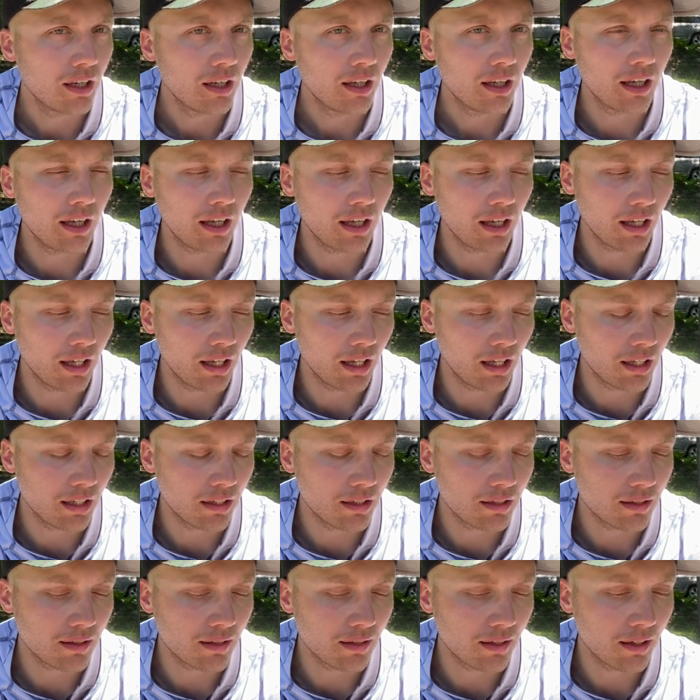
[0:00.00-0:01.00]

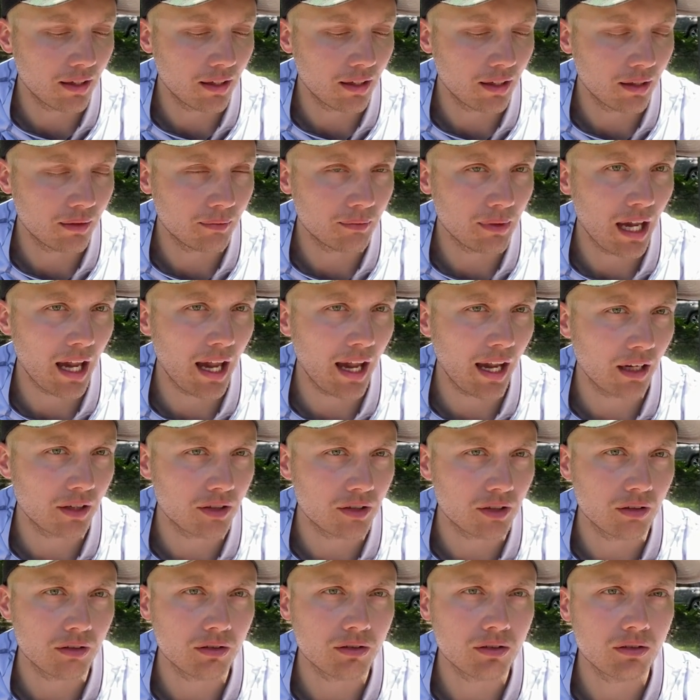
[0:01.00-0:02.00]
and um,
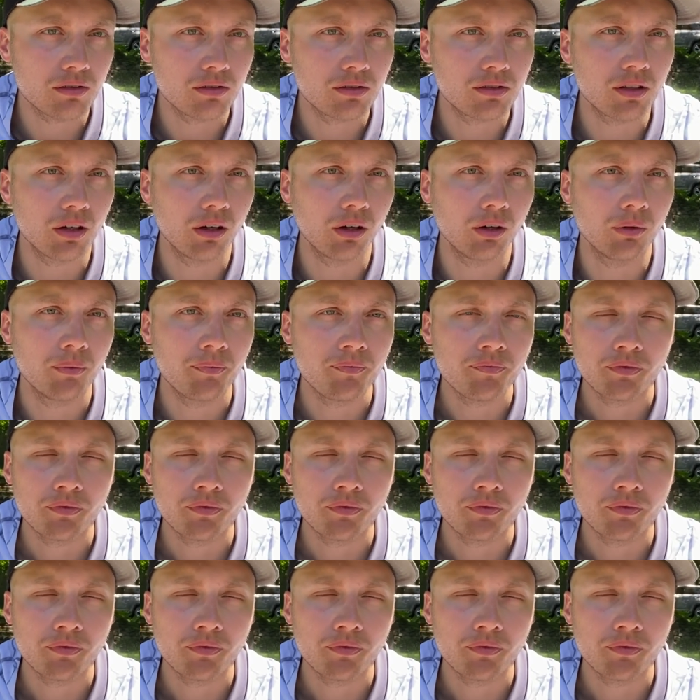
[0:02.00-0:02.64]
actions so